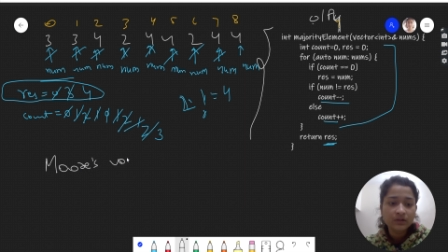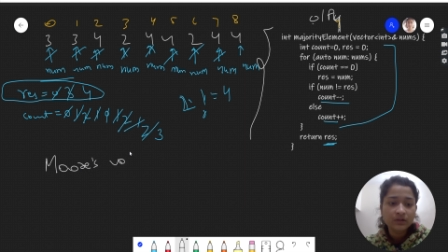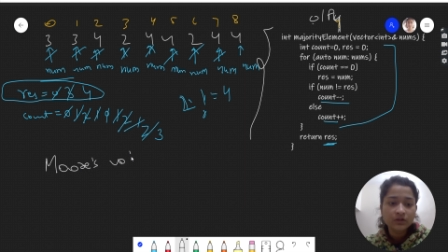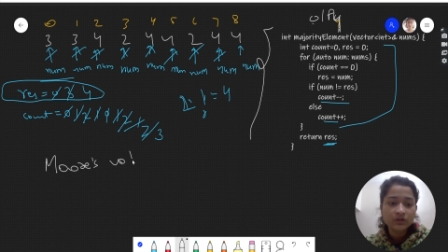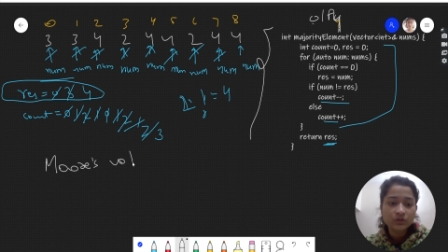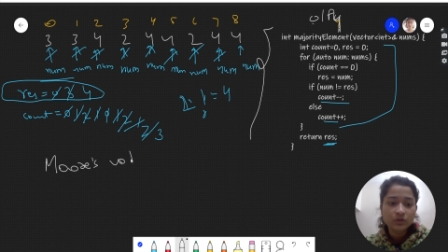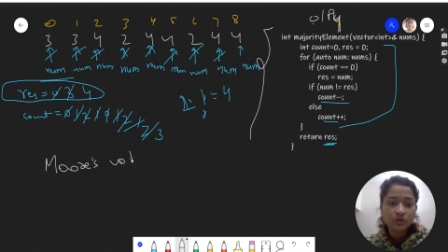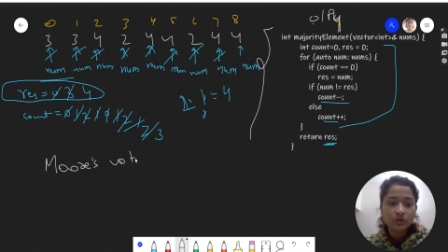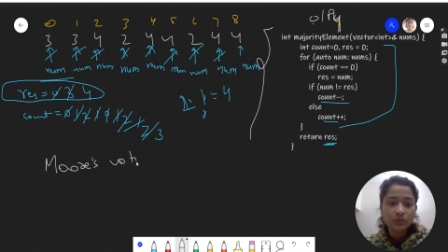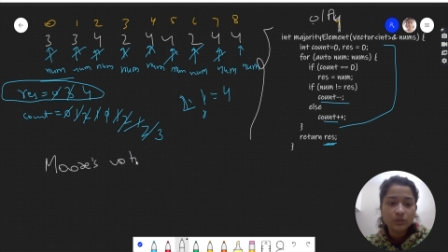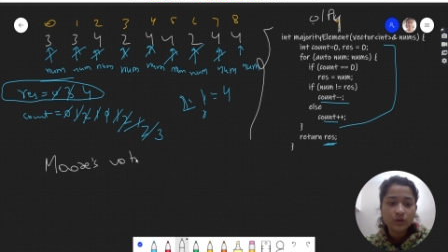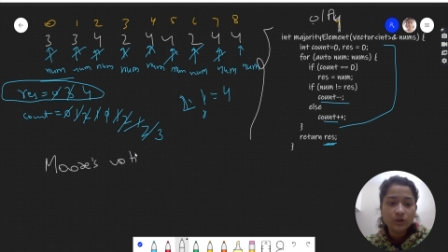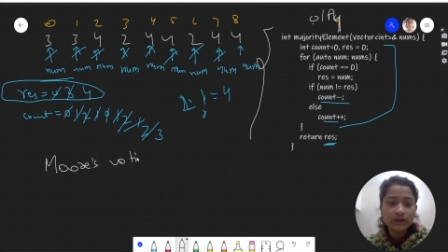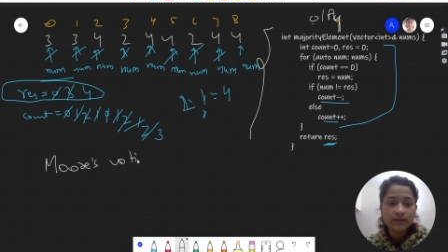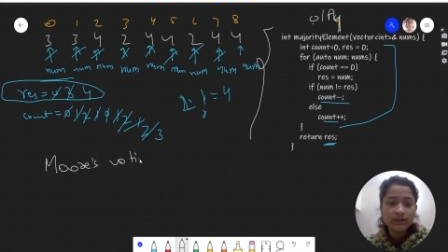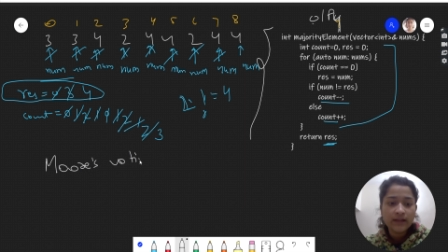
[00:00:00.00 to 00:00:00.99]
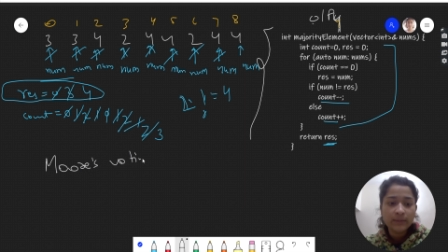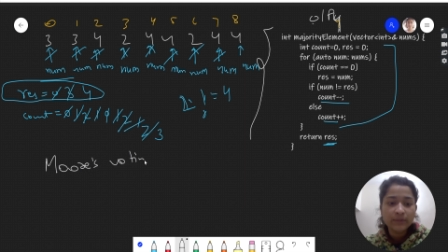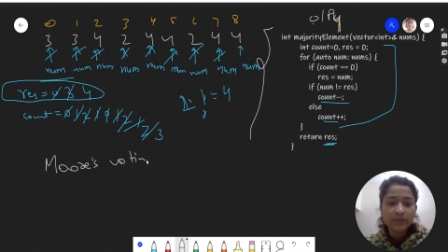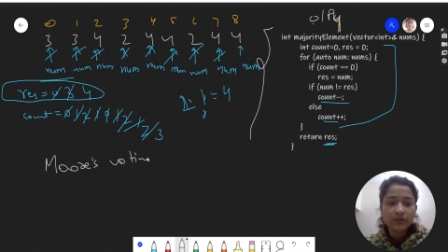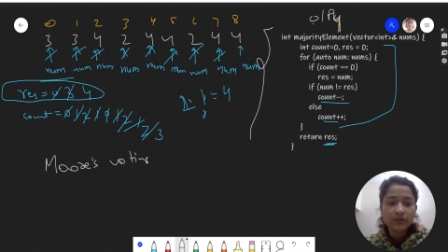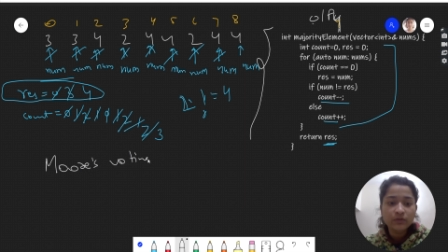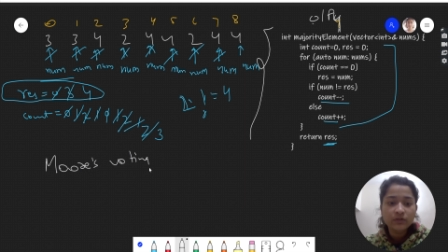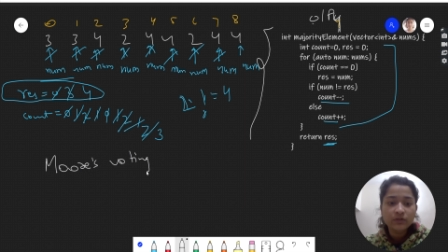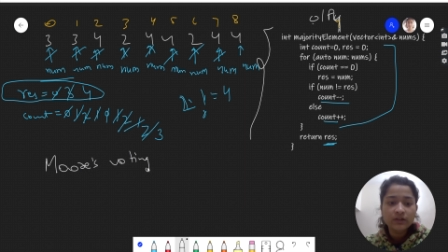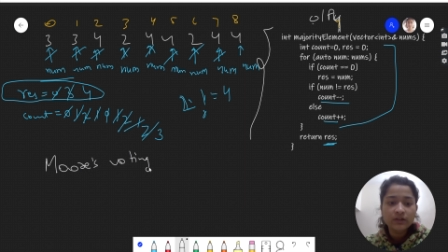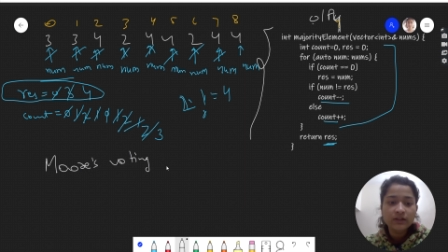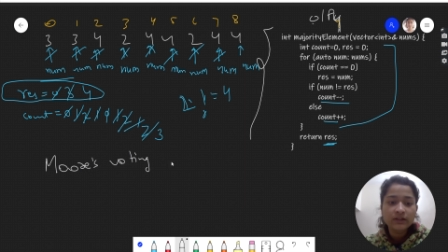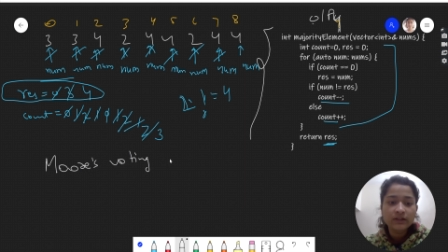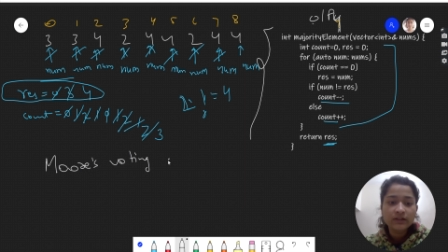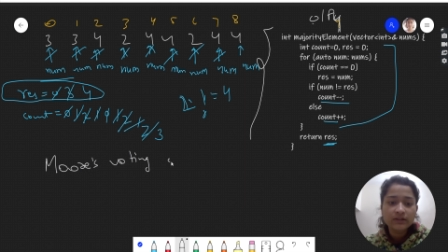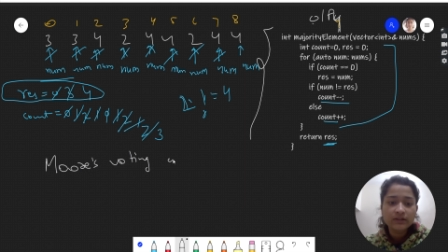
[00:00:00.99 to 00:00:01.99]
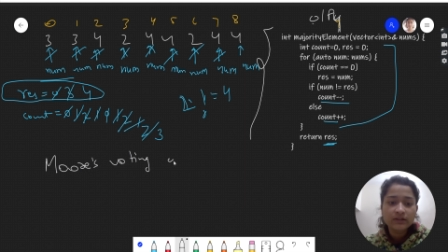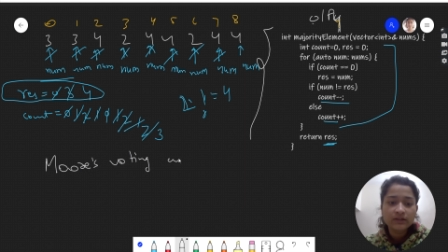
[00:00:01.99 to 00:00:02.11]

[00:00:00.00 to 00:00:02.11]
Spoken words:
So what is happening over here is